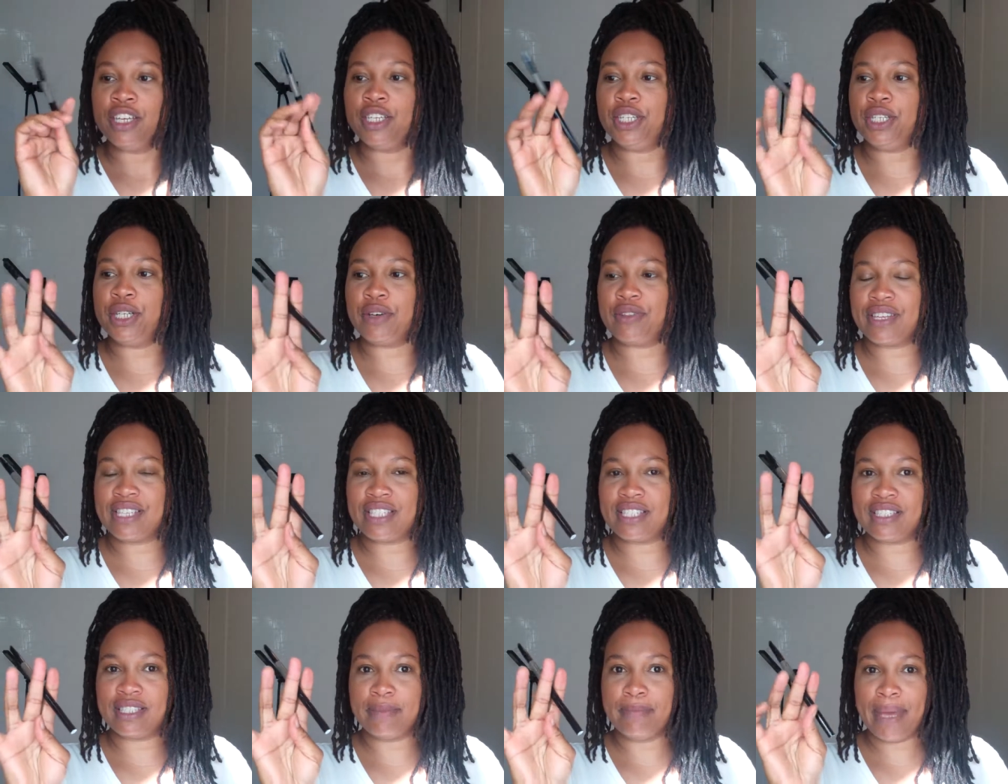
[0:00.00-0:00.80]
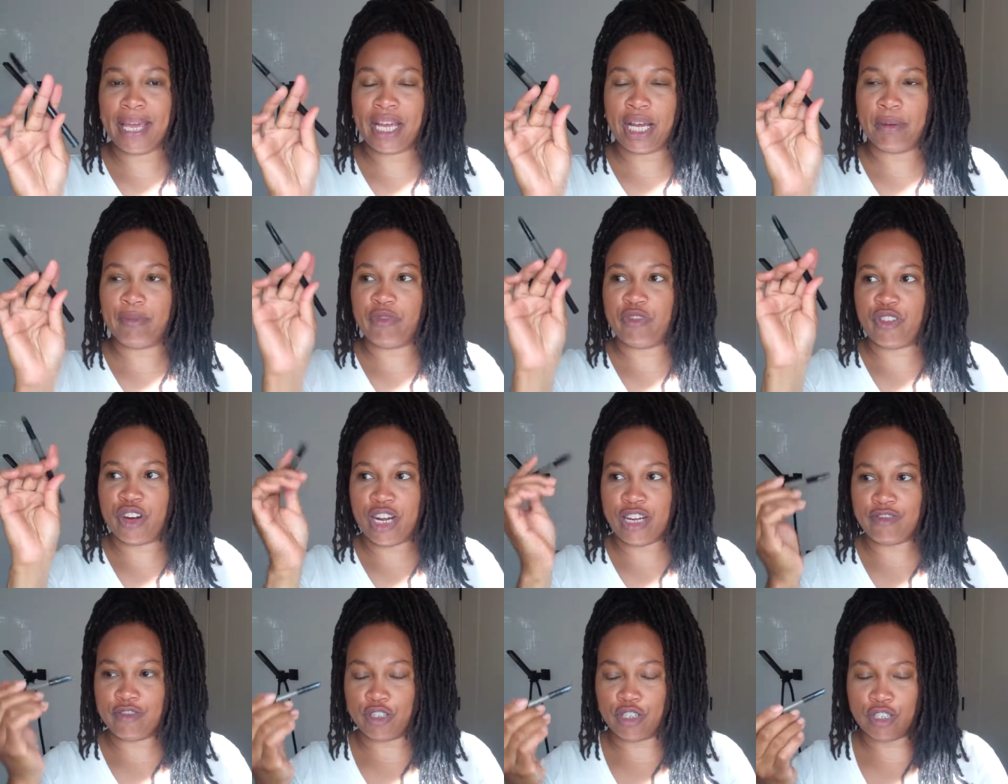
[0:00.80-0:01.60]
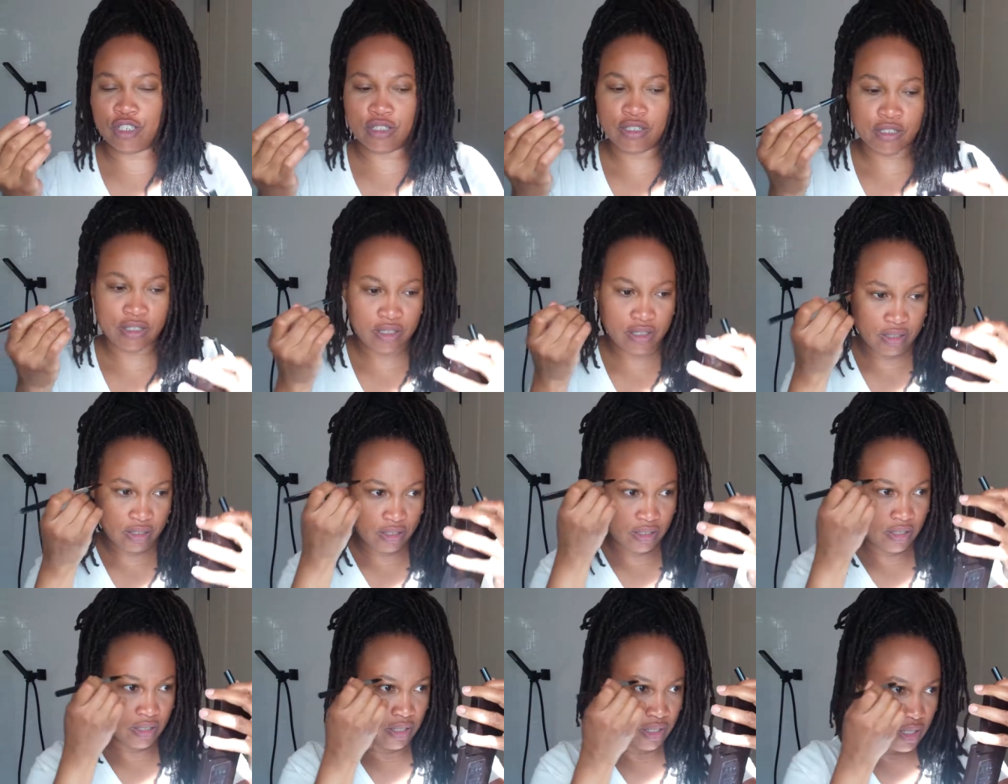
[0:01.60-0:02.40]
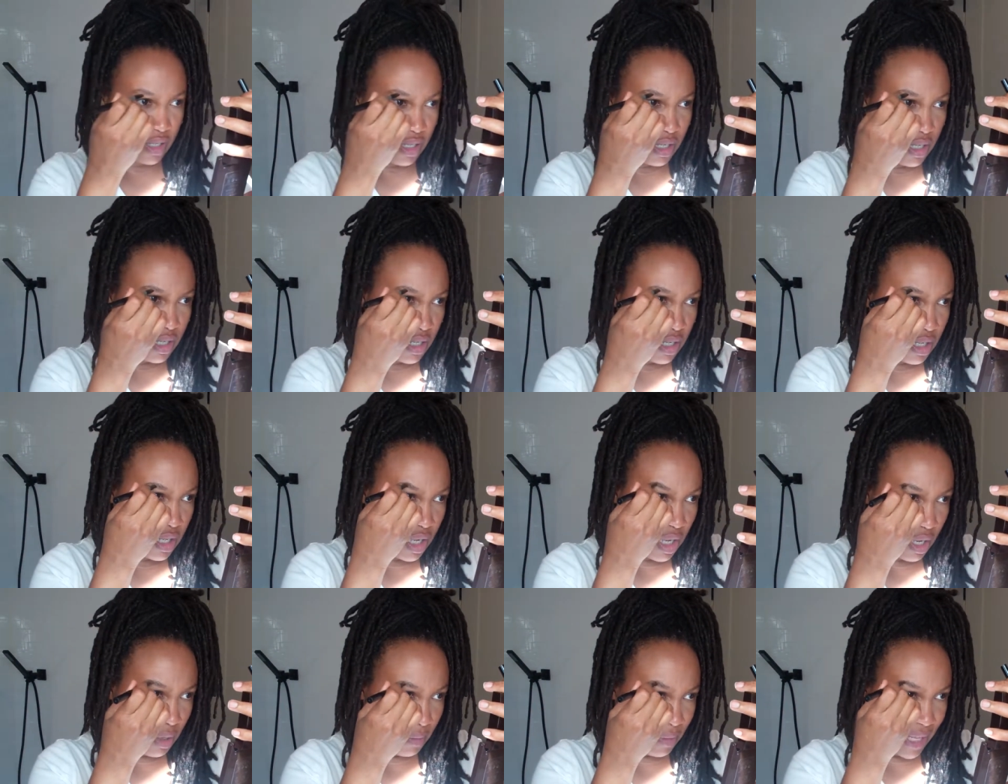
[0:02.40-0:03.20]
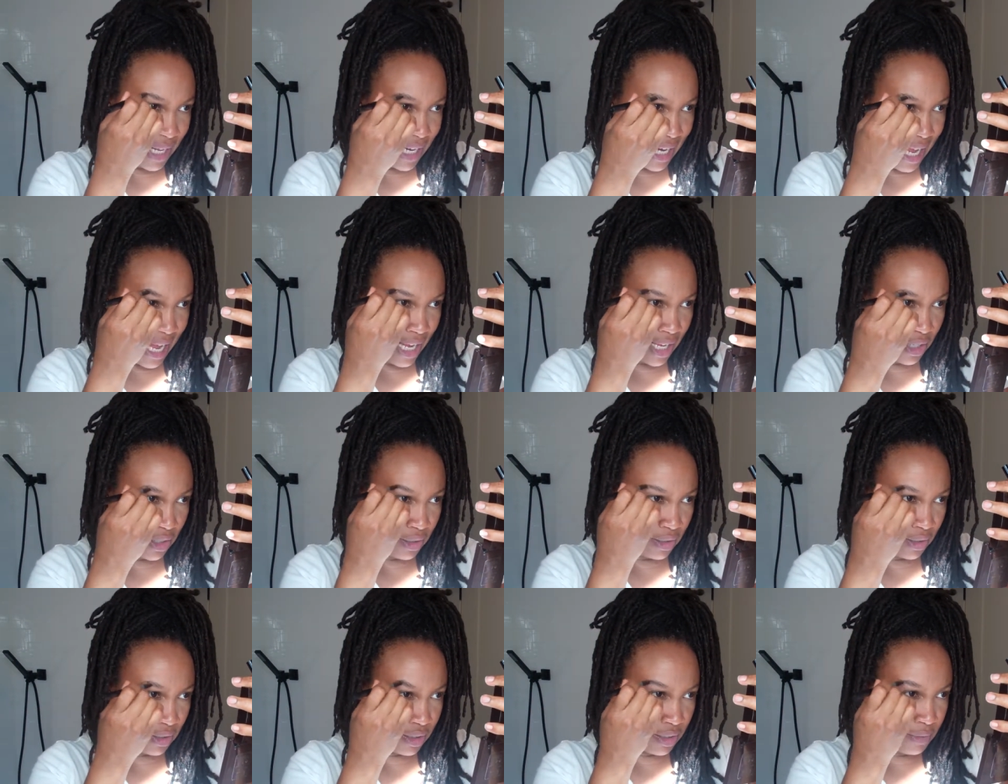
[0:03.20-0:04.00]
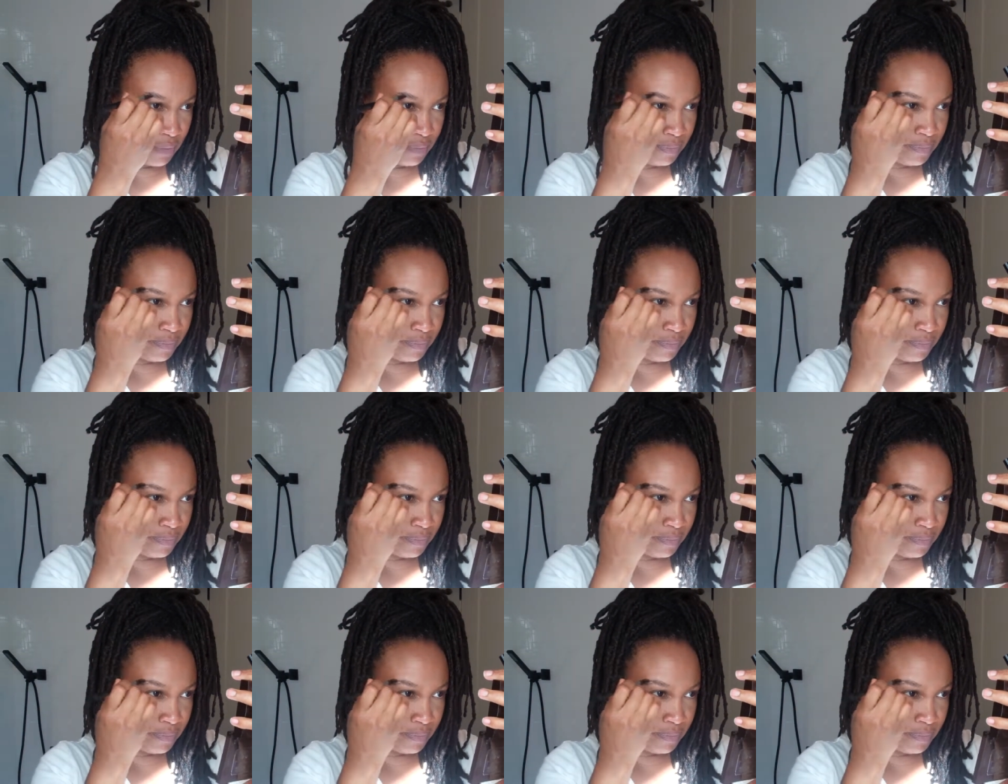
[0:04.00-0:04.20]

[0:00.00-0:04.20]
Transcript: You know, this is the Makeup Forever, um, that angled